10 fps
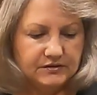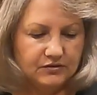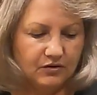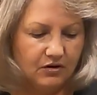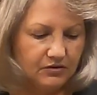So
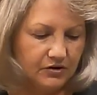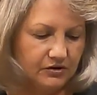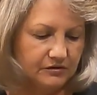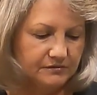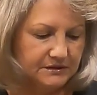they're all
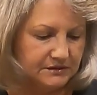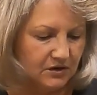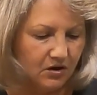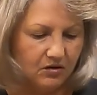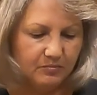curves, it's
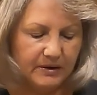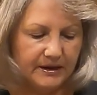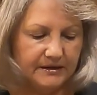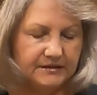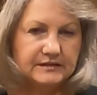all
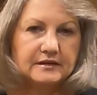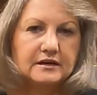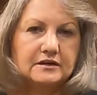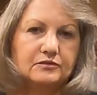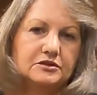bias,
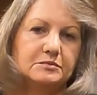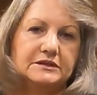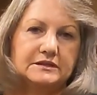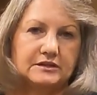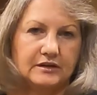which
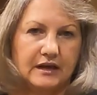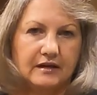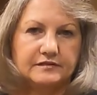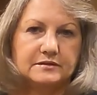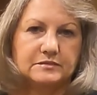means it's going to
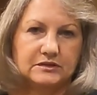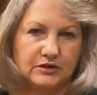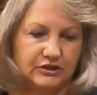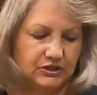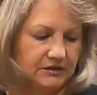have some
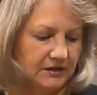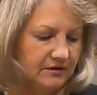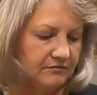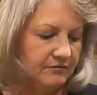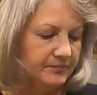stretch and give.